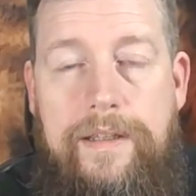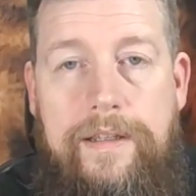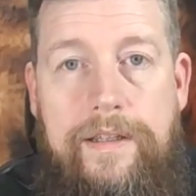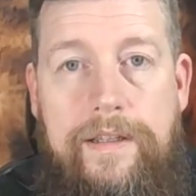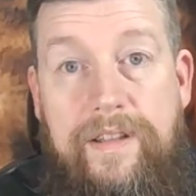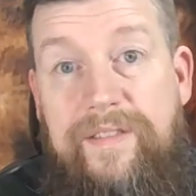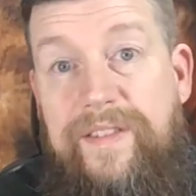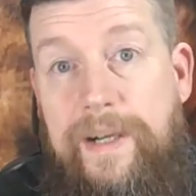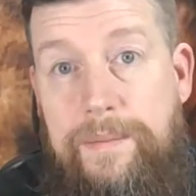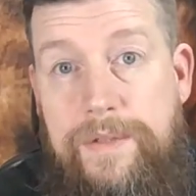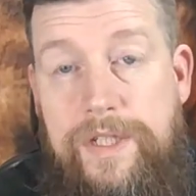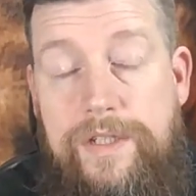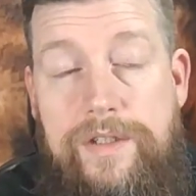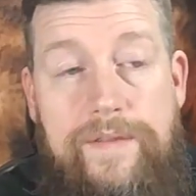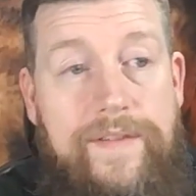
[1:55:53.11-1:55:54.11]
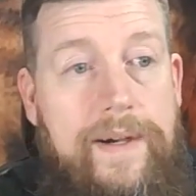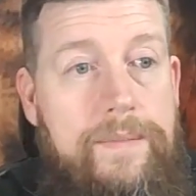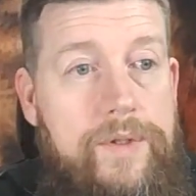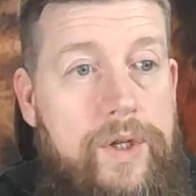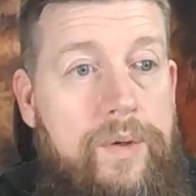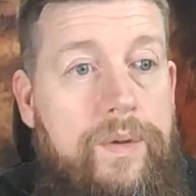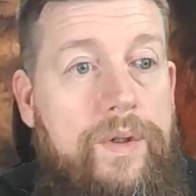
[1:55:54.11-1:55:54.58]

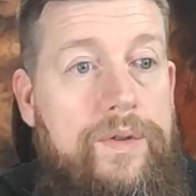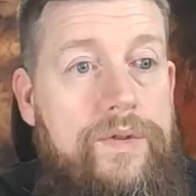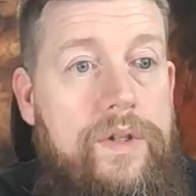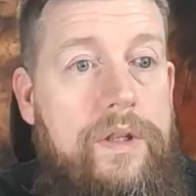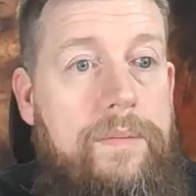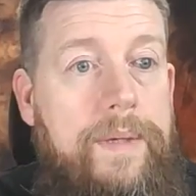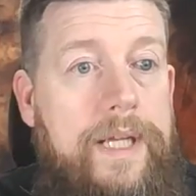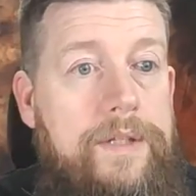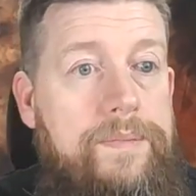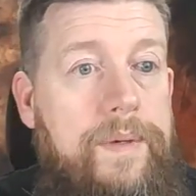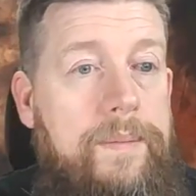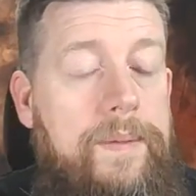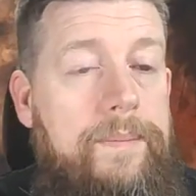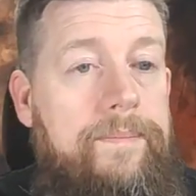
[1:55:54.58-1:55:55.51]
pharmaceuticals that are the biggest problem.